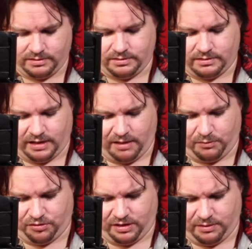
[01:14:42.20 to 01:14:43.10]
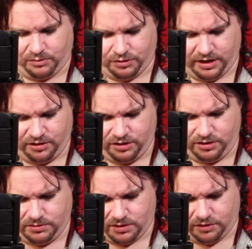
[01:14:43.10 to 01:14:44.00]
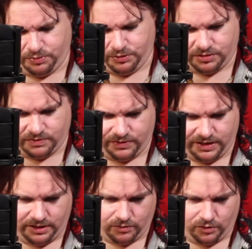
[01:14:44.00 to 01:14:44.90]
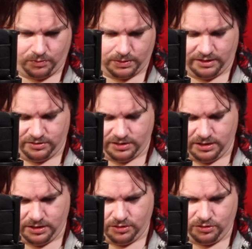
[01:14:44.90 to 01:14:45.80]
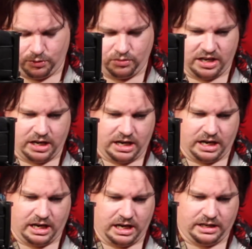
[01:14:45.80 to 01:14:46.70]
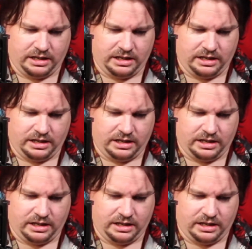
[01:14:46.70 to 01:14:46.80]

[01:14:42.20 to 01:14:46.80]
That was the issue. I've put something in the wrong place. Sorted!